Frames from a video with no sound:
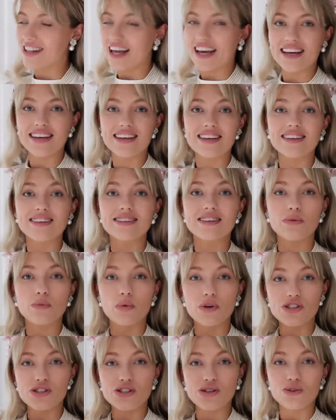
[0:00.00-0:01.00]
Like,
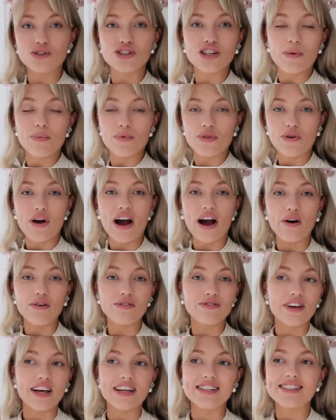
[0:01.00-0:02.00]
once you're done with your
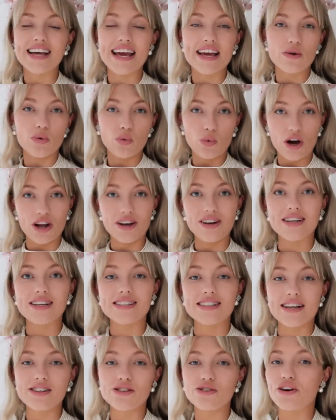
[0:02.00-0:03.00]
outfit, take one
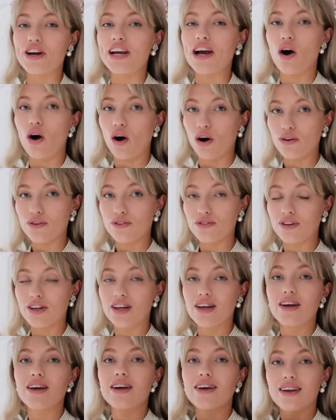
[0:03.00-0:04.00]
accessory off.
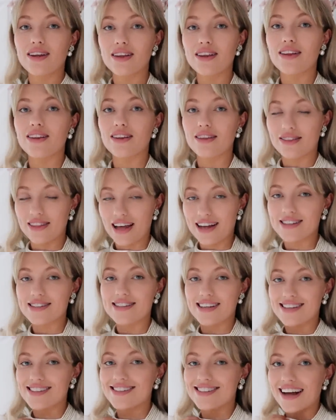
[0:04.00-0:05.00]
That's
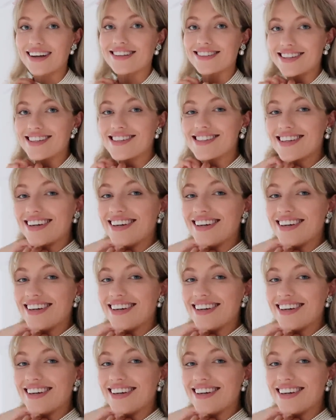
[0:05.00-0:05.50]
this necklace.